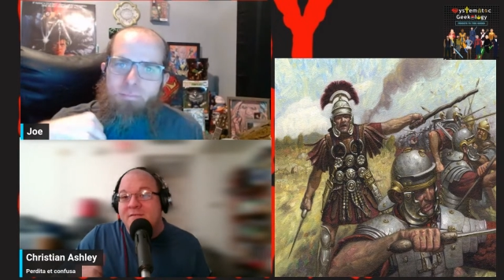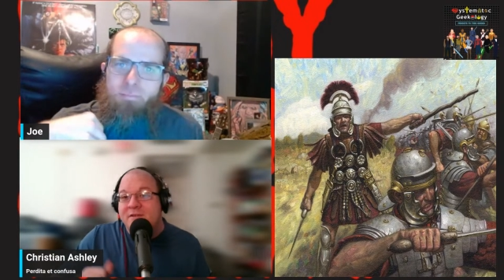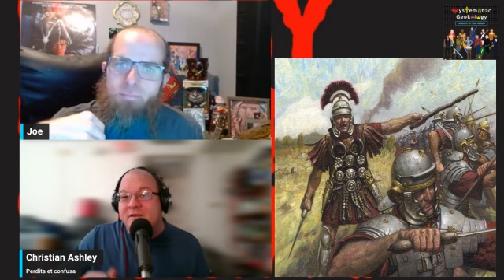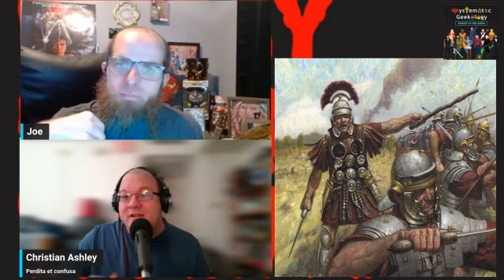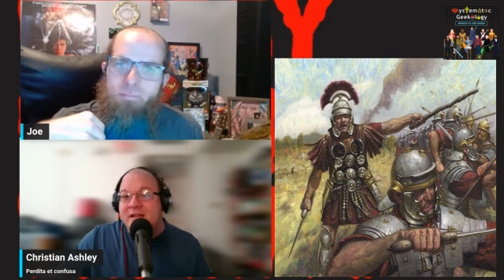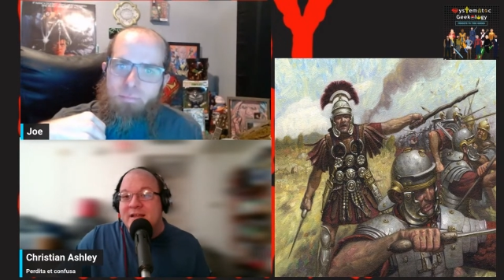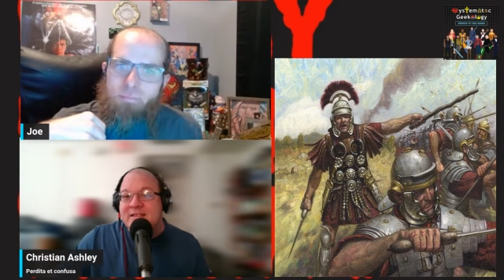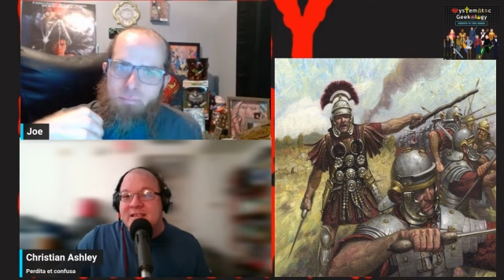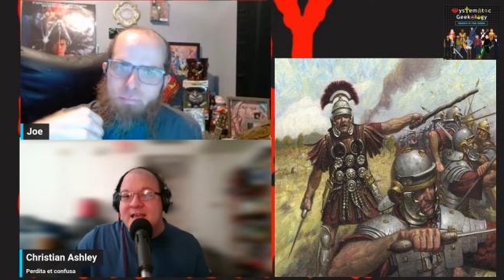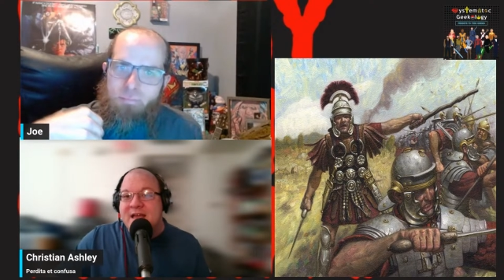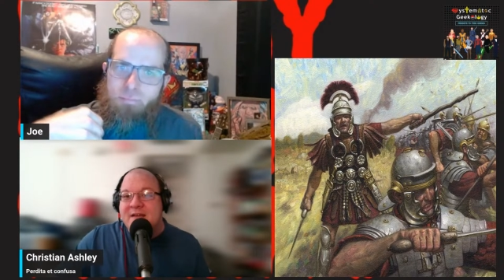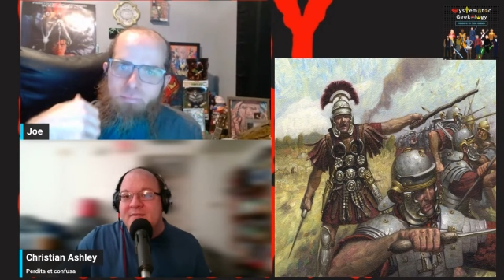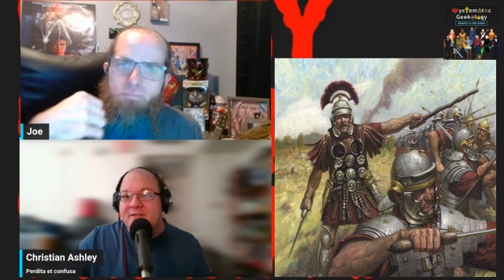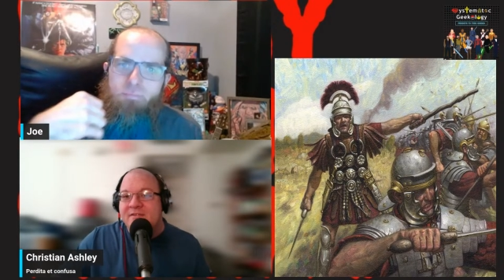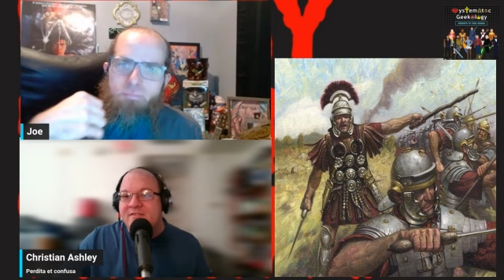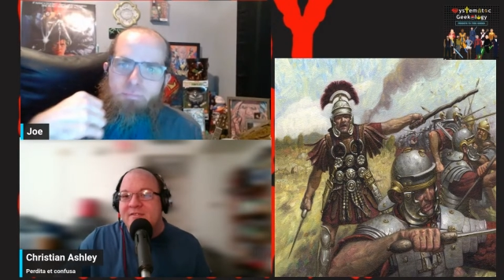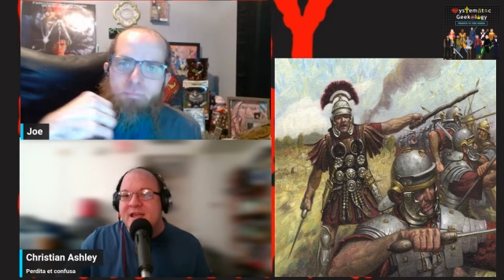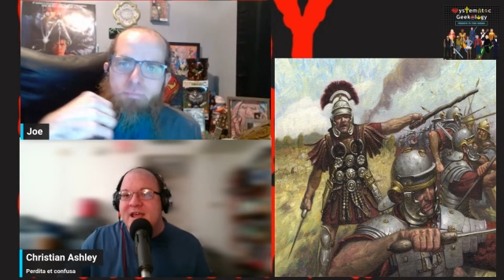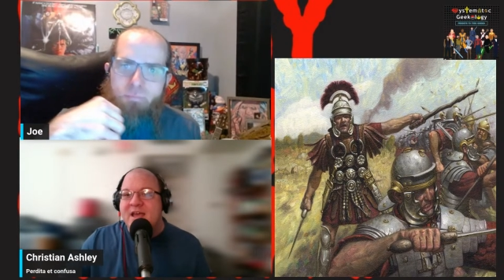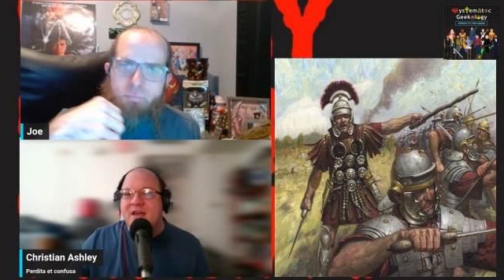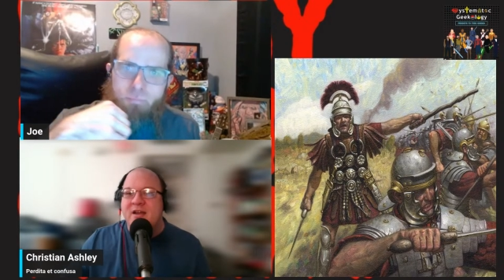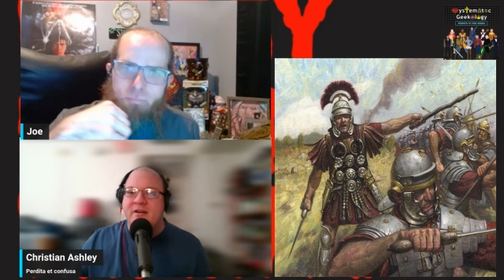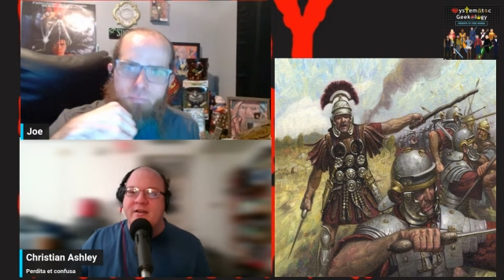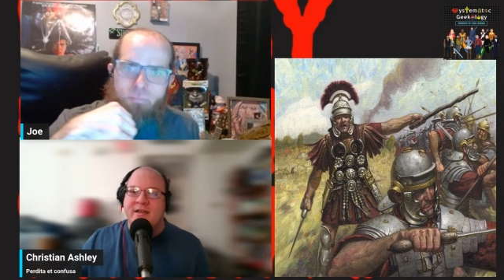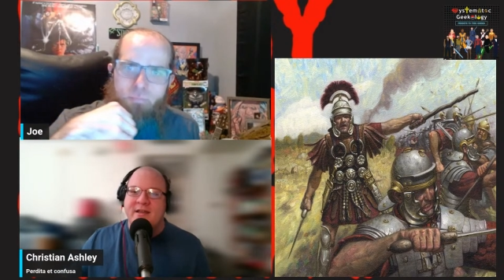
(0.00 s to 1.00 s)
if you'd like to have a
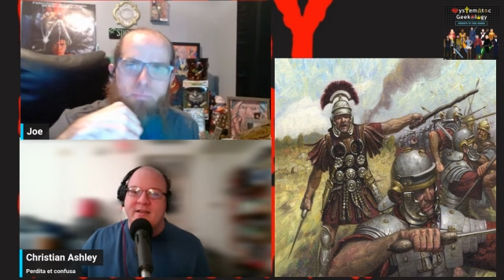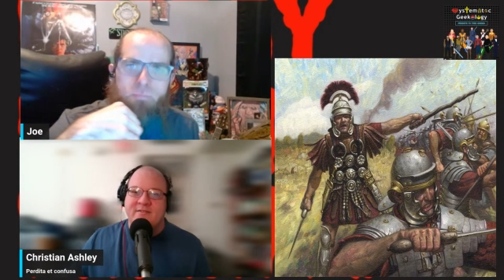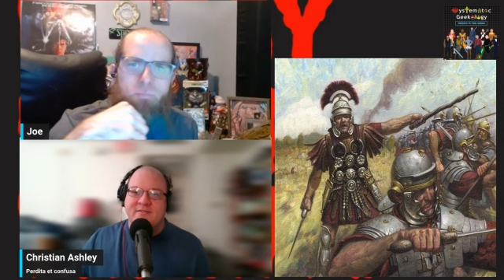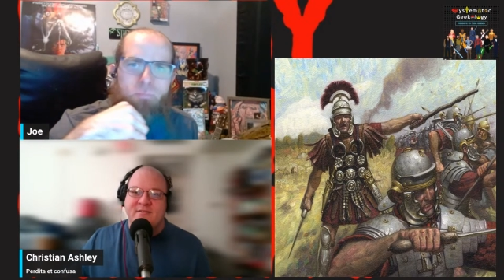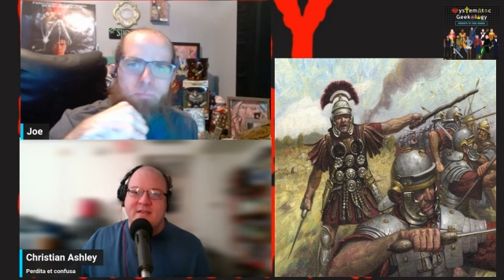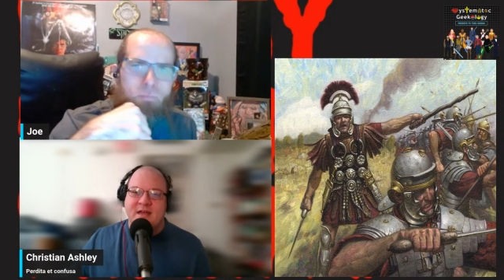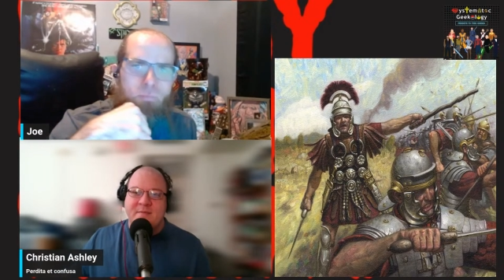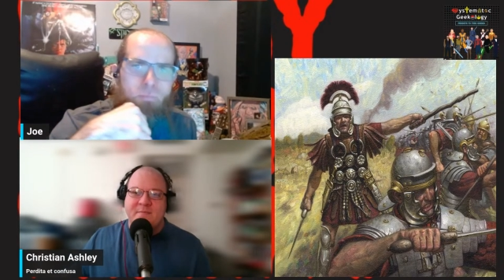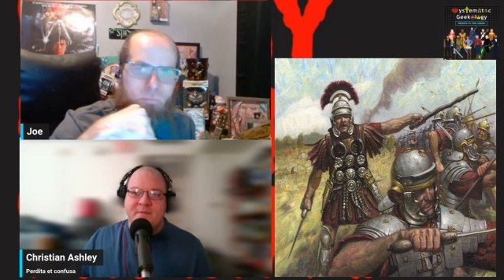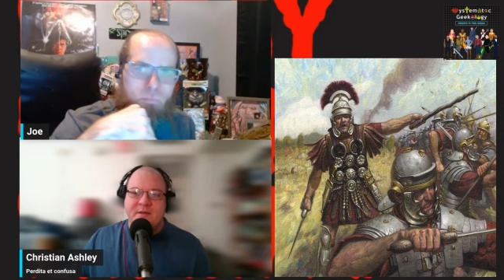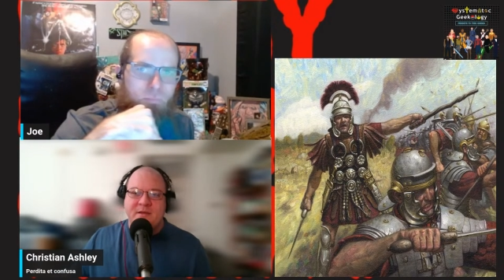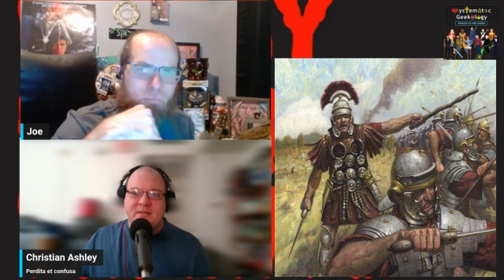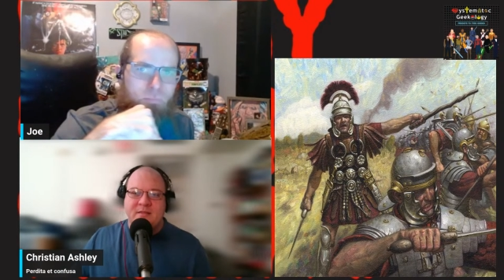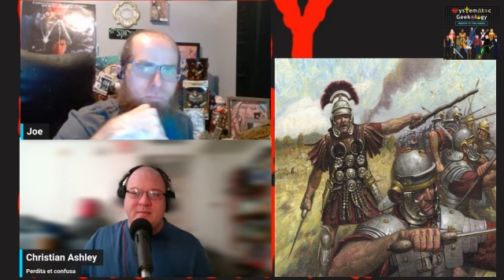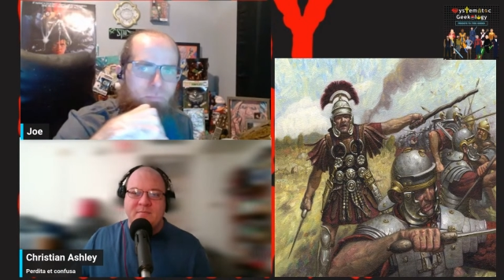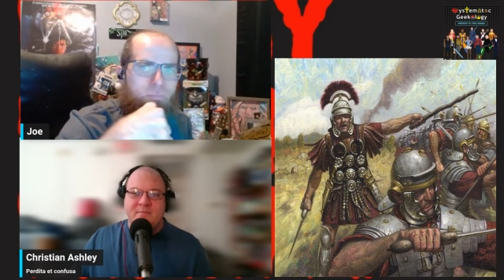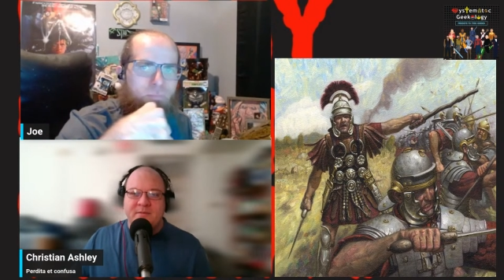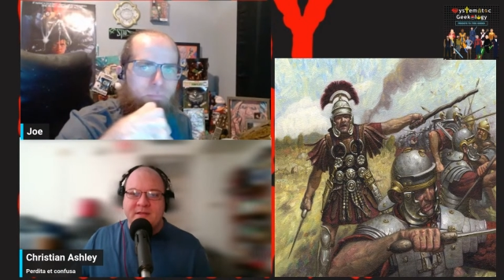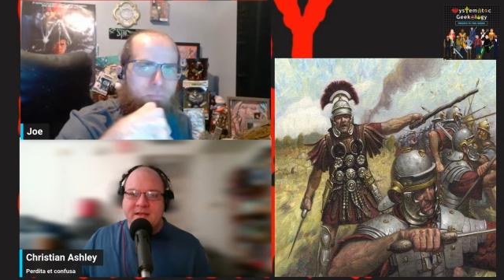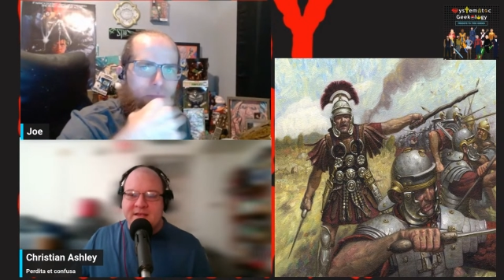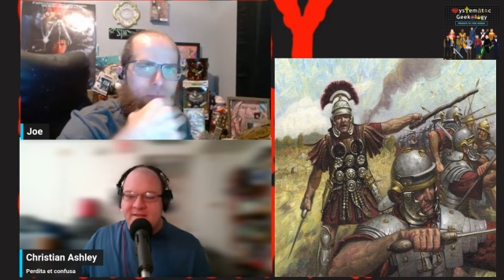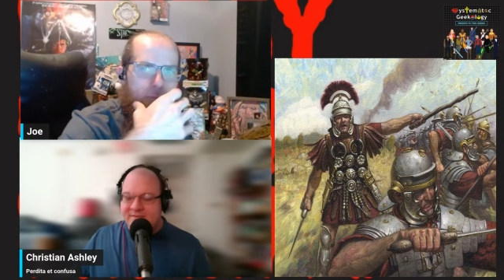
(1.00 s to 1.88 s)
say on our next topic, then